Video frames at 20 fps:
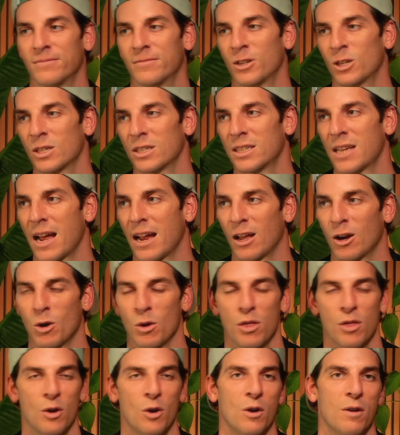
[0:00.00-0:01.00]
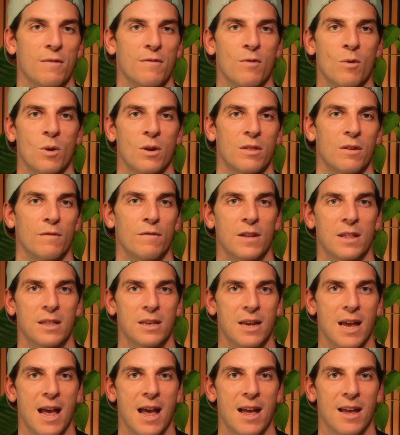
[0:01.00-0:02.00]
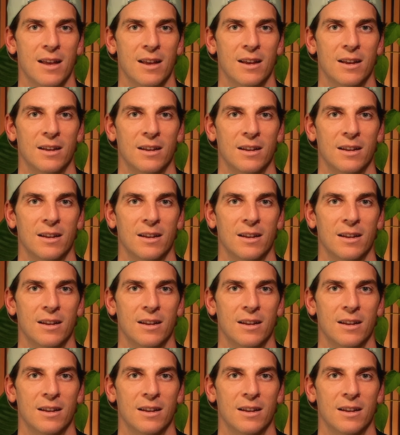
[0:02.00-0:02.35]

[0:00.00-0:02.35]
for a second or third or fourth or fifth day,